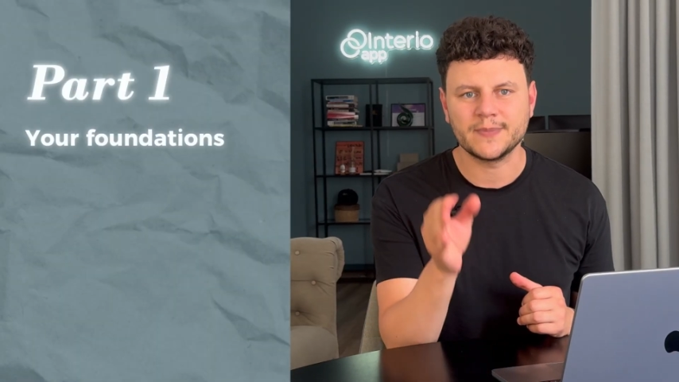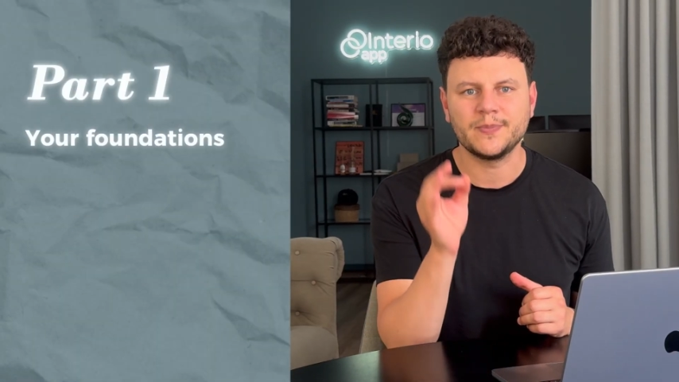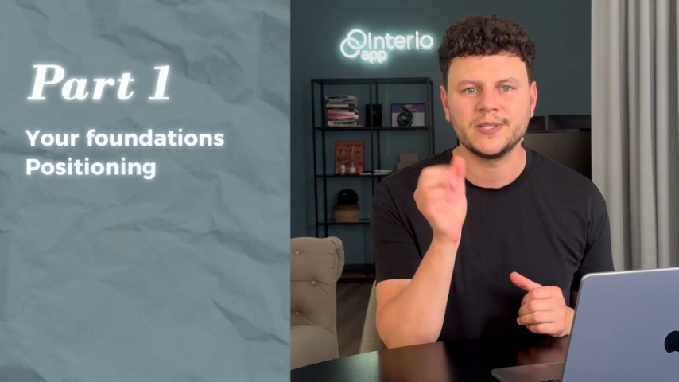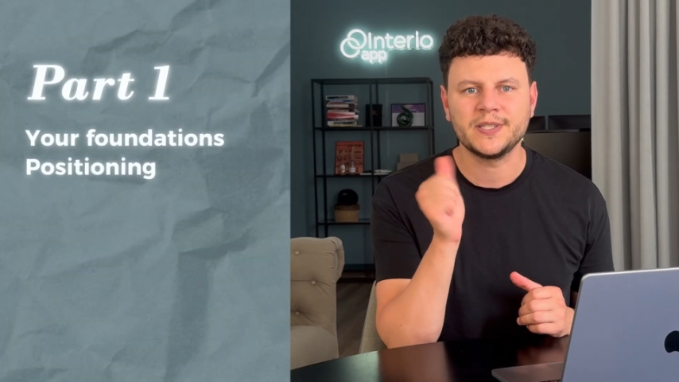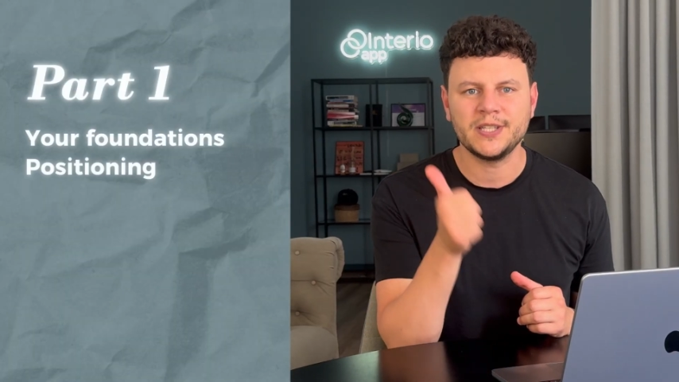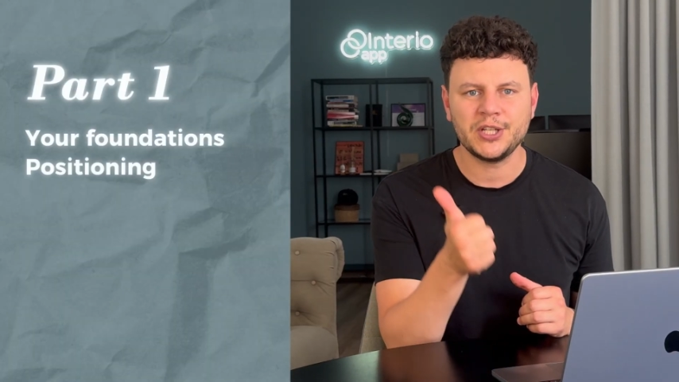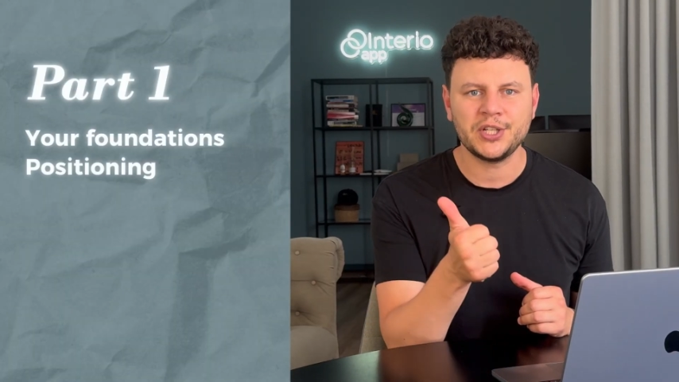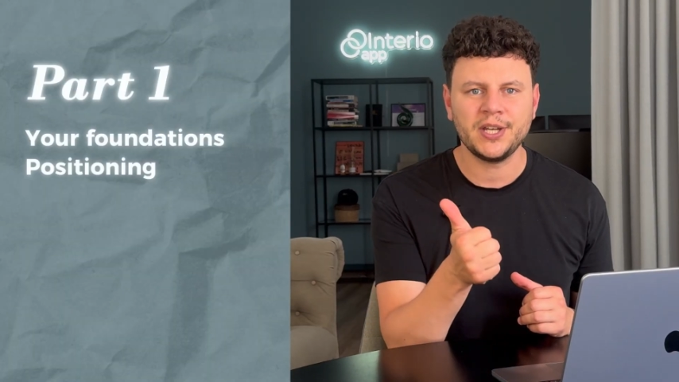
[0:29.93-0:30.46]

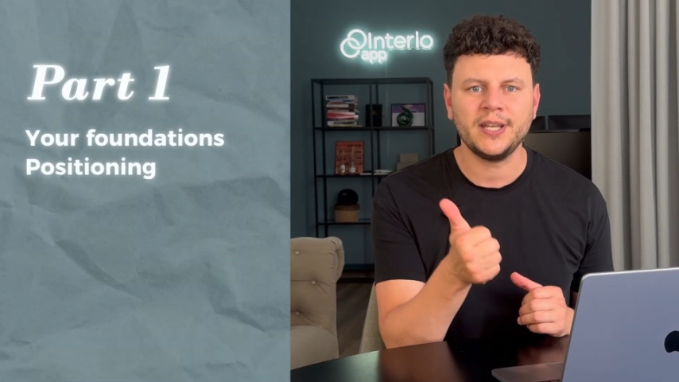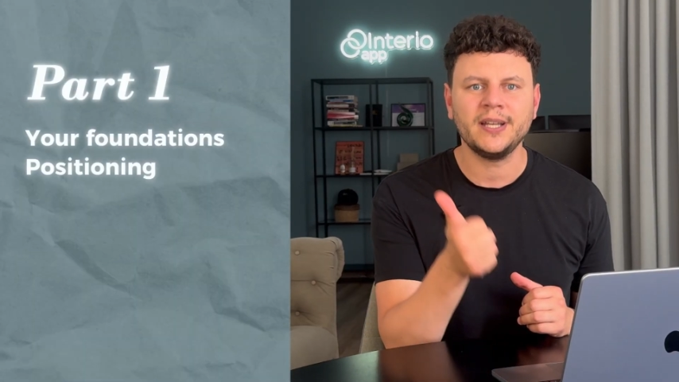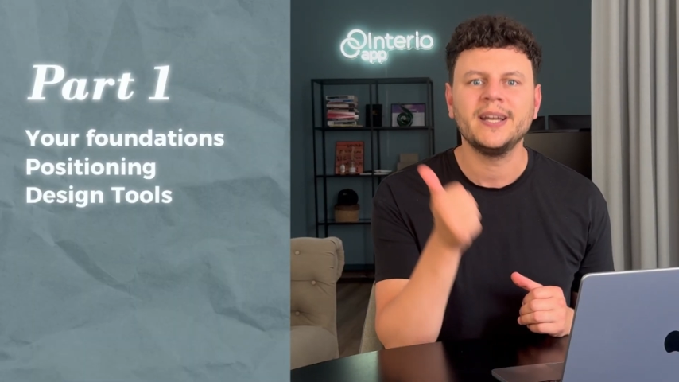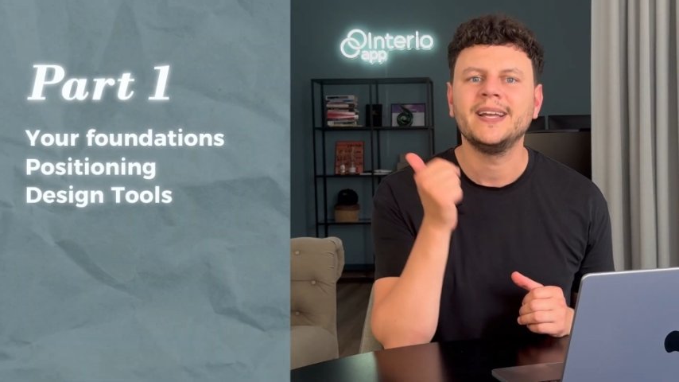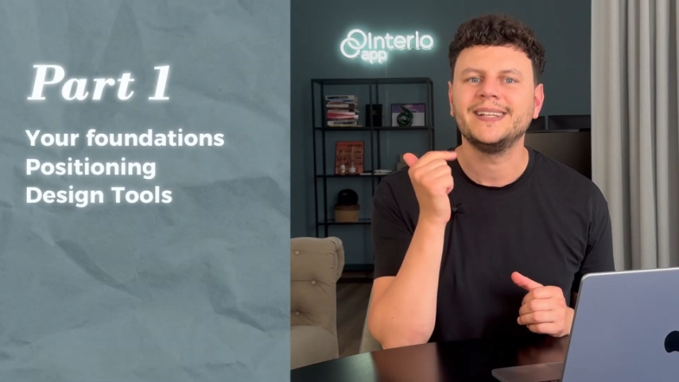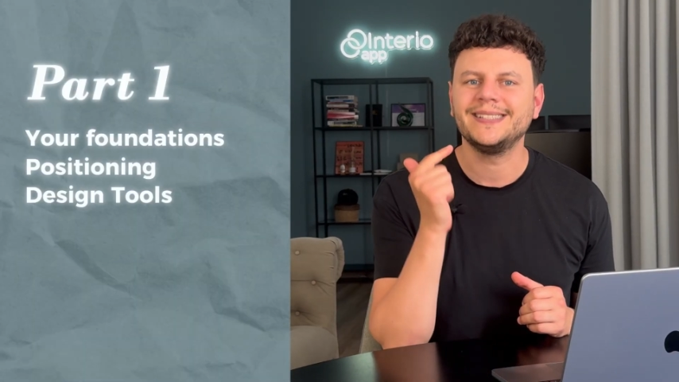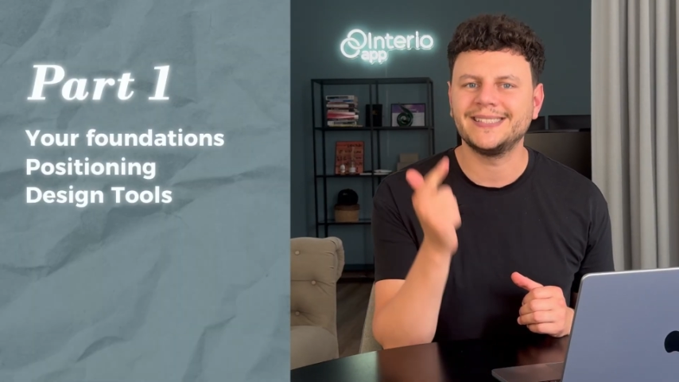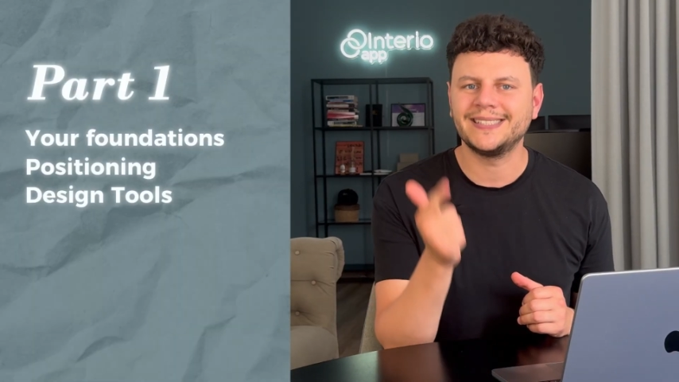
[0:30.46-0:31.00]
positioning,
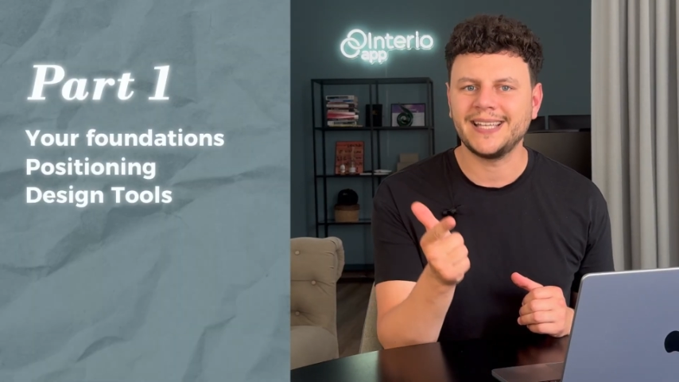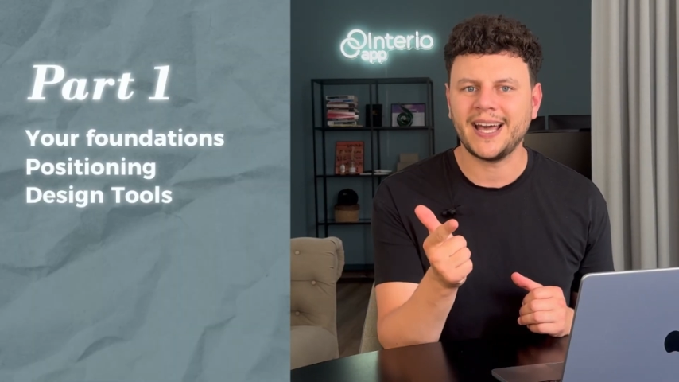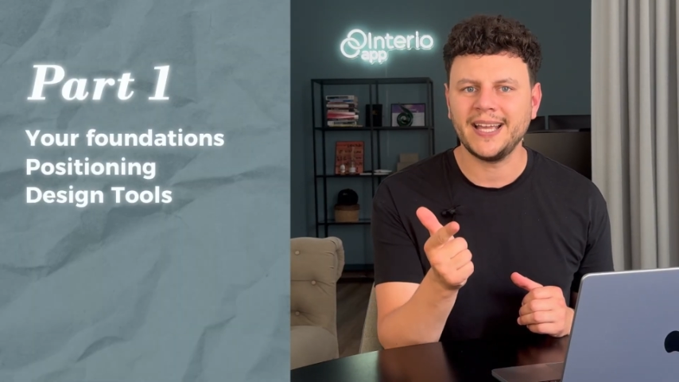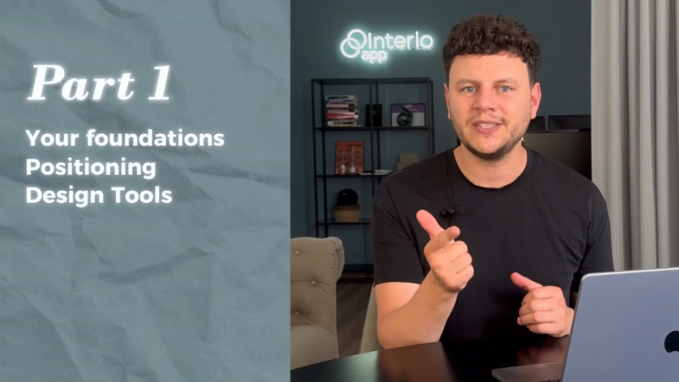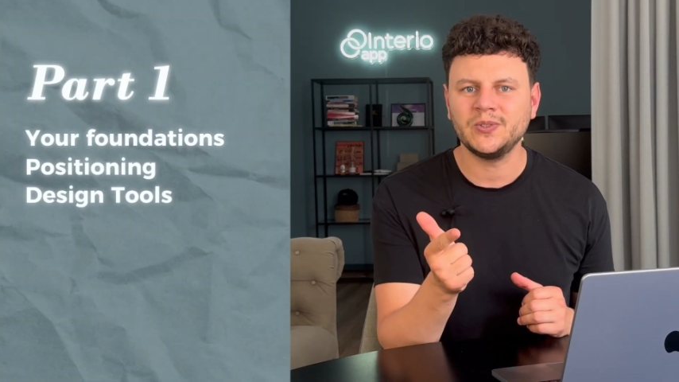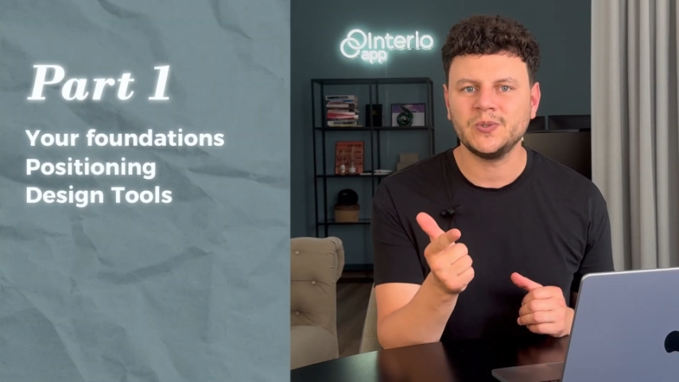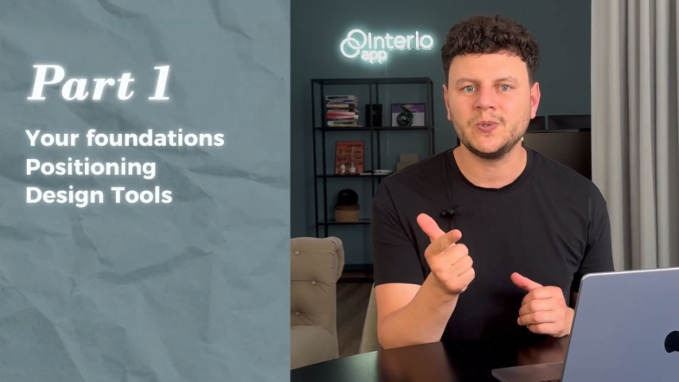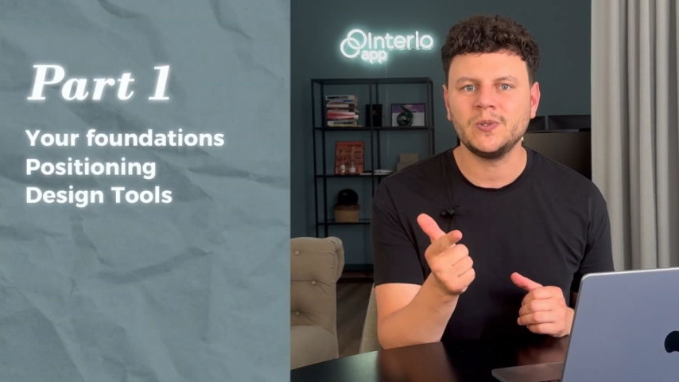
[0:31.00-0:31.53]

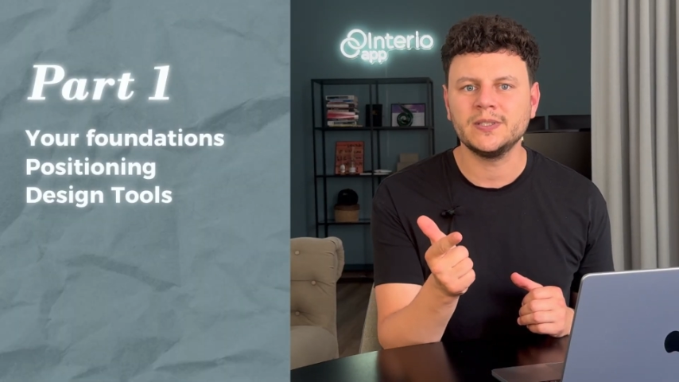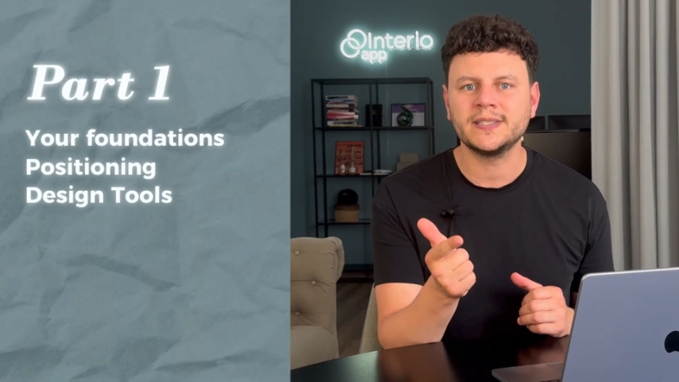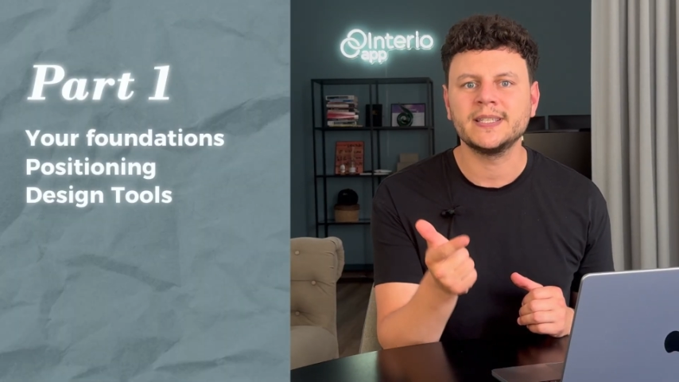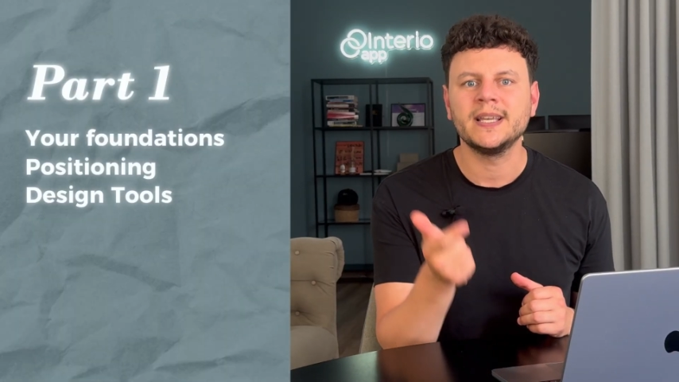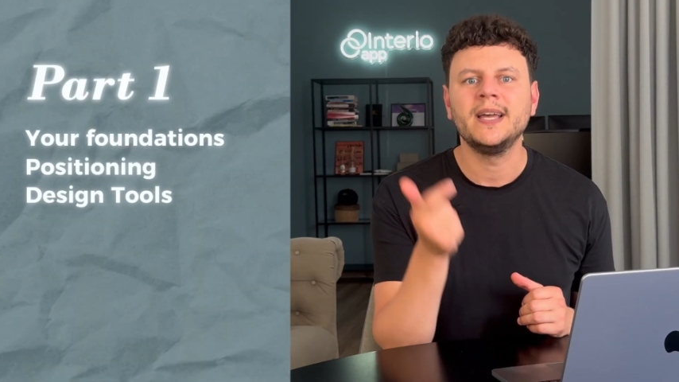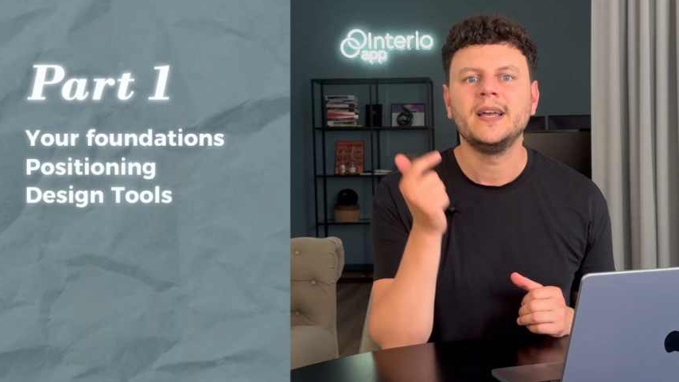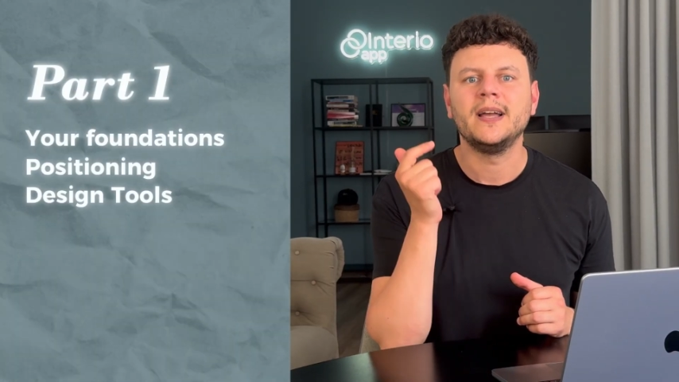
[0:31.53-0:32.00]
design tools,